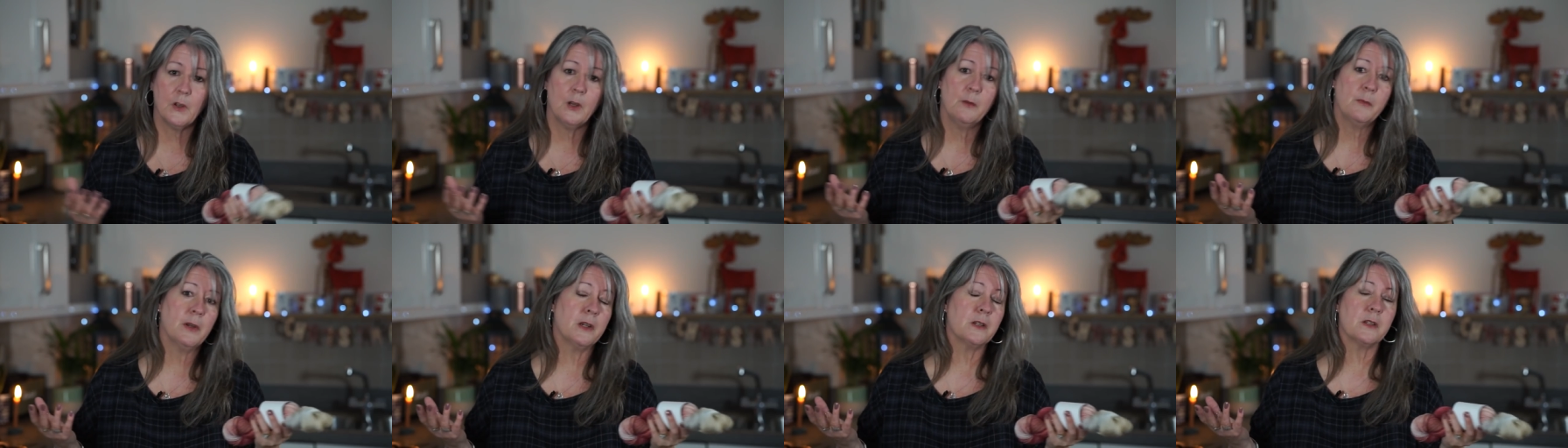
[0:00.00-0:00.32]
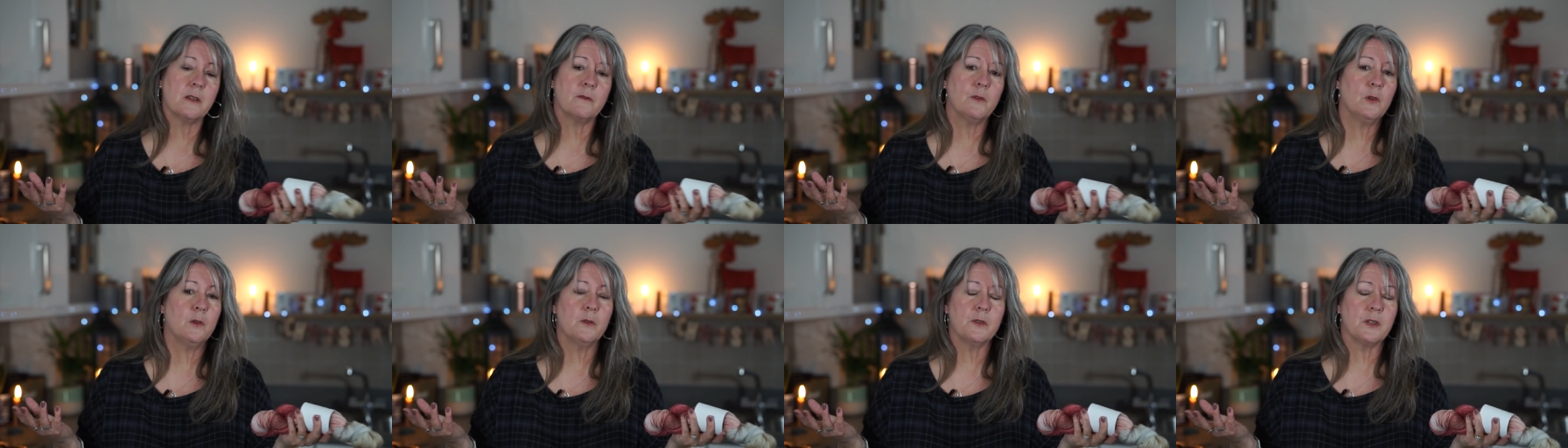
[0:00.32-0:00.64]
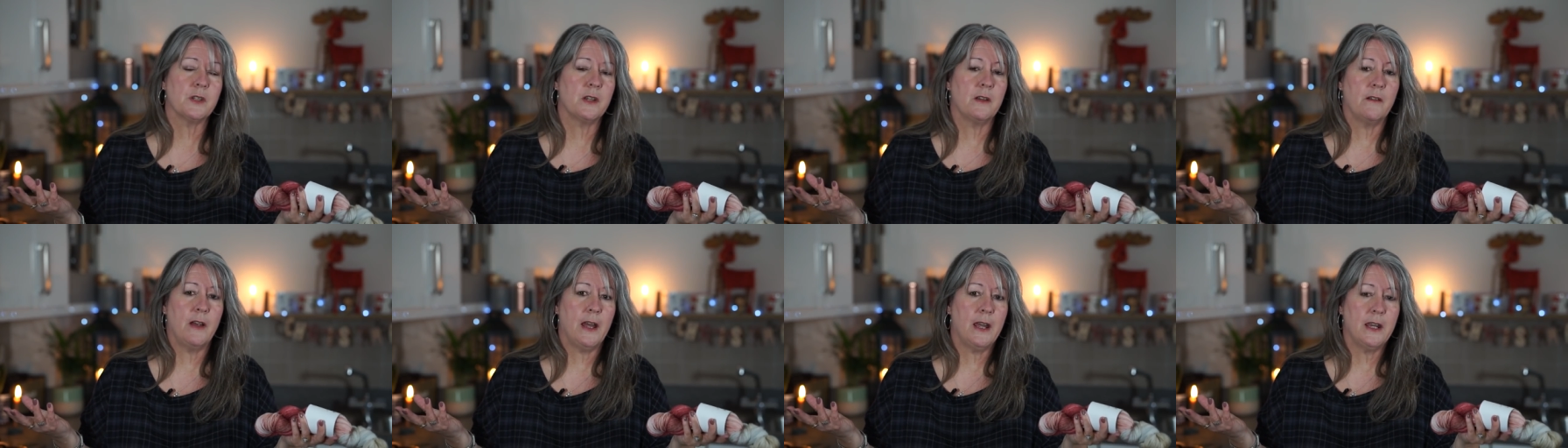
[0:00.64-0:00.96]
Because, of
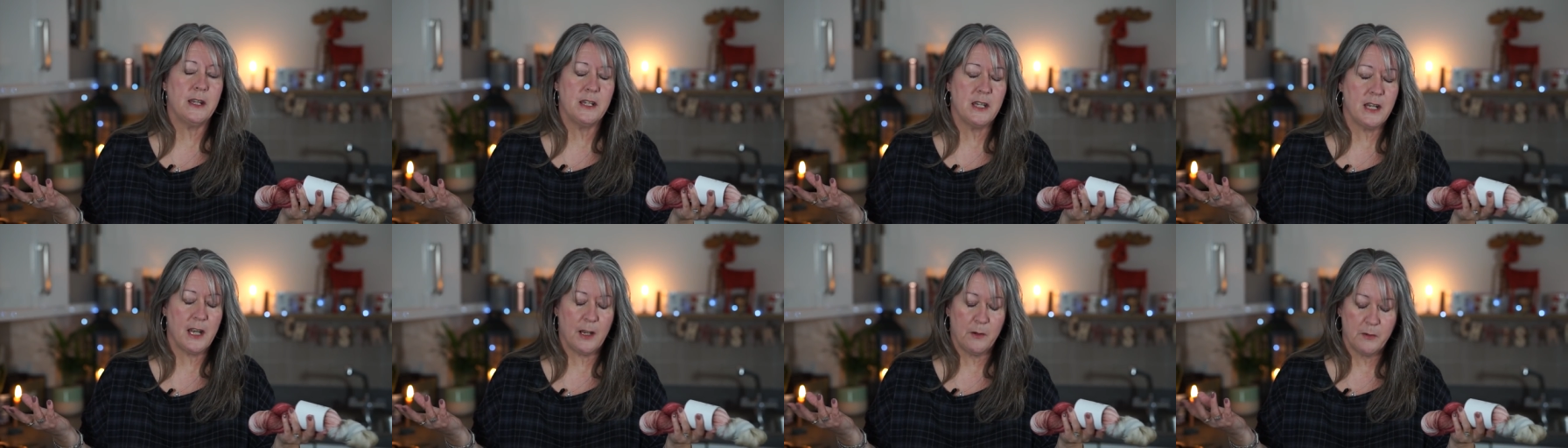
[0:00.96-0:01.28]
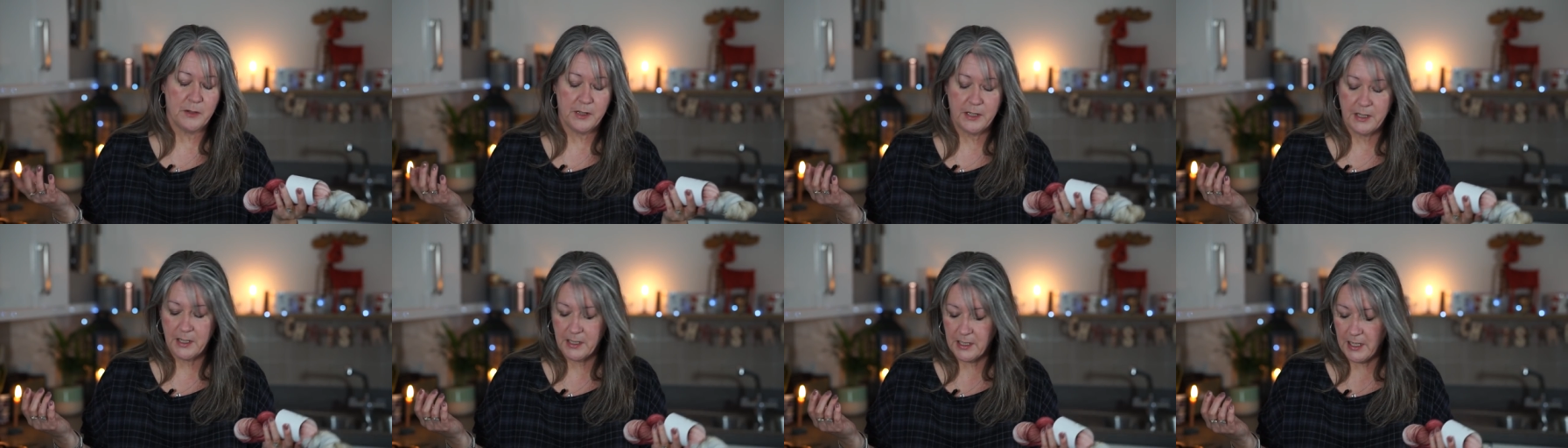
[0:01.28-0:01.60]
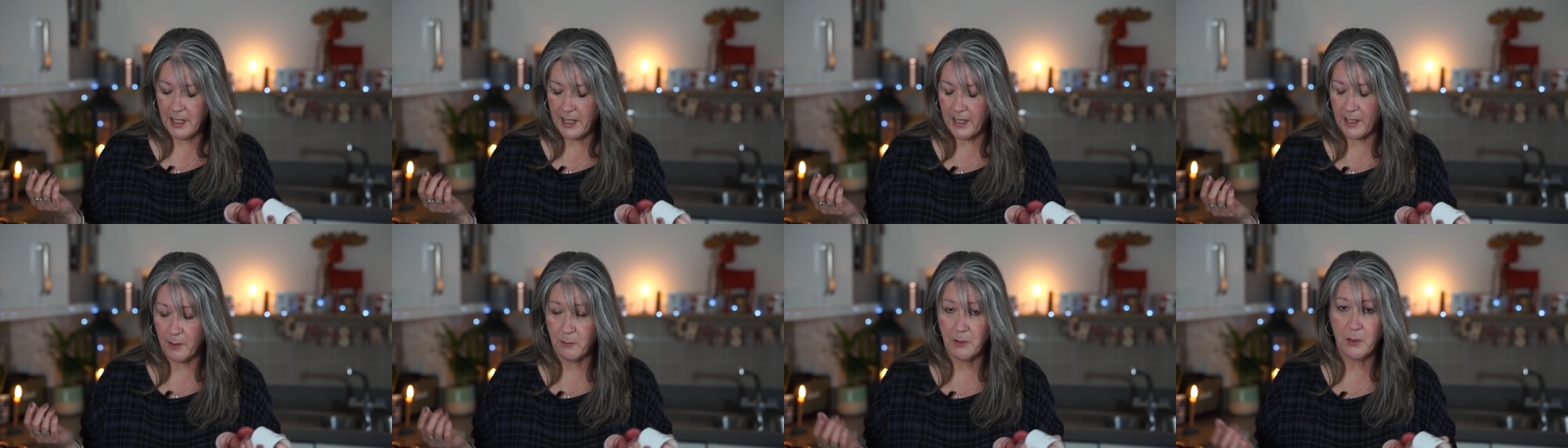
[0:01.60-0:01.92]
course, there are 80 hours in a
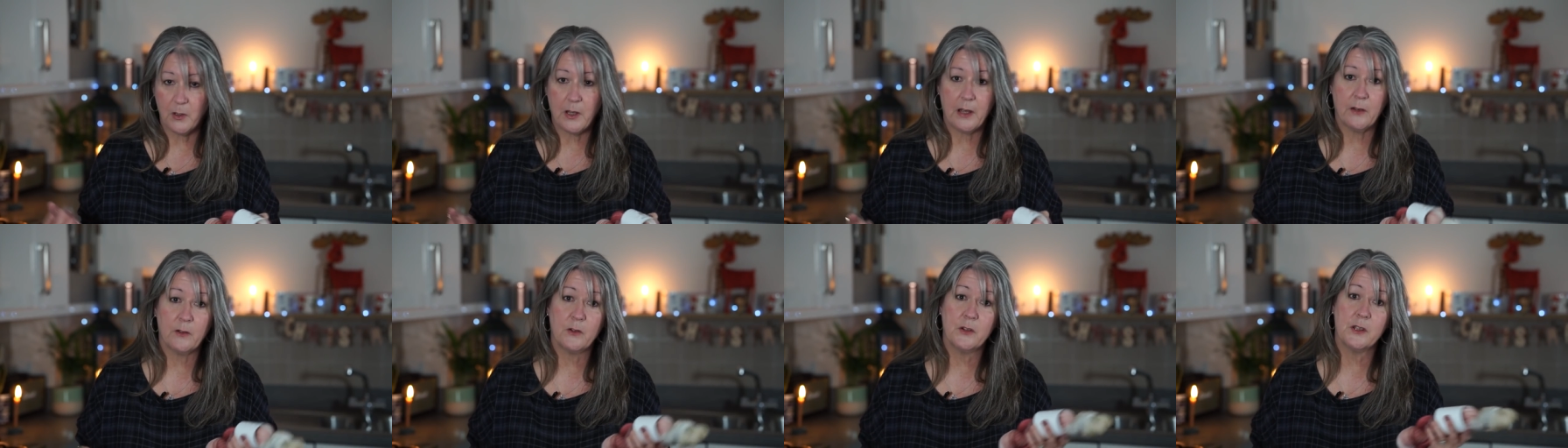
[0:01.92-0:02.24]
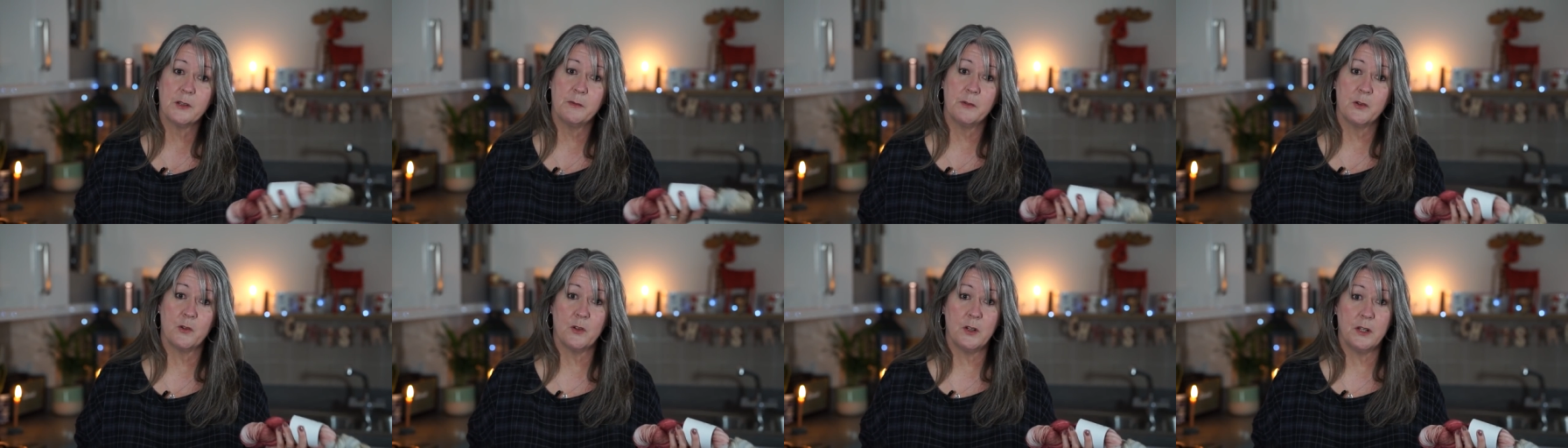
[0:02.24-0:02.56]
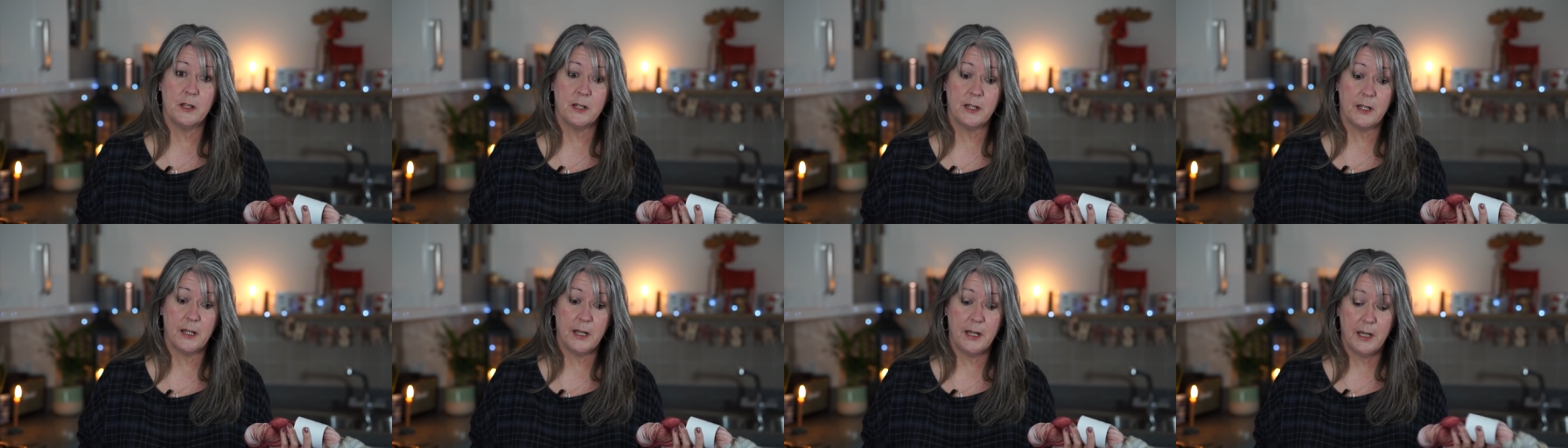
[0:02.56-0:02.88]
day. We've got our Christmas tree
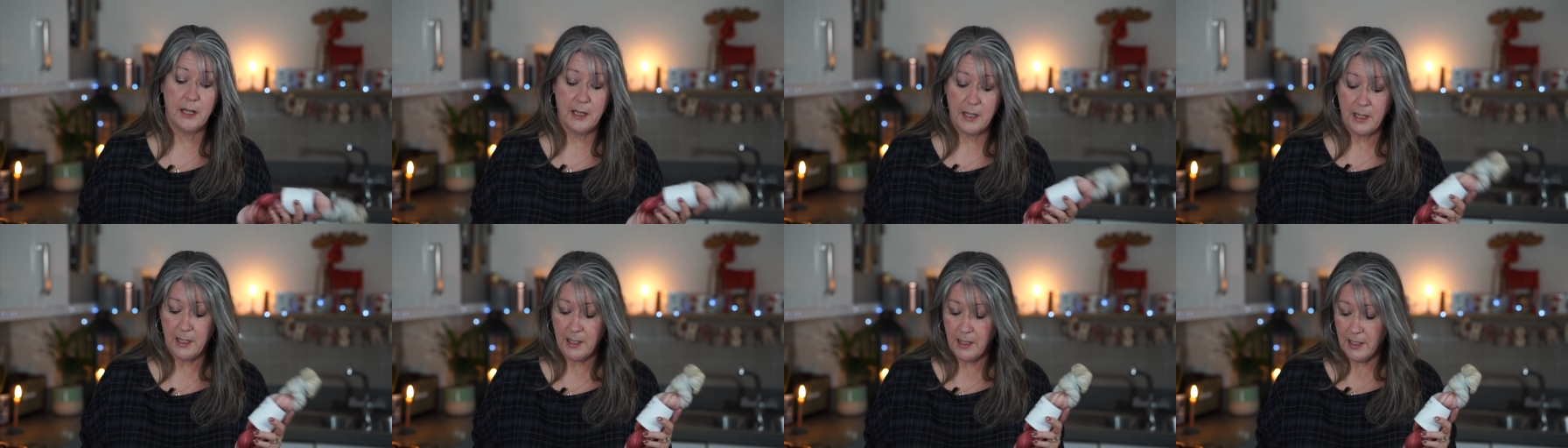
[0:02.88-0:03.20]
today.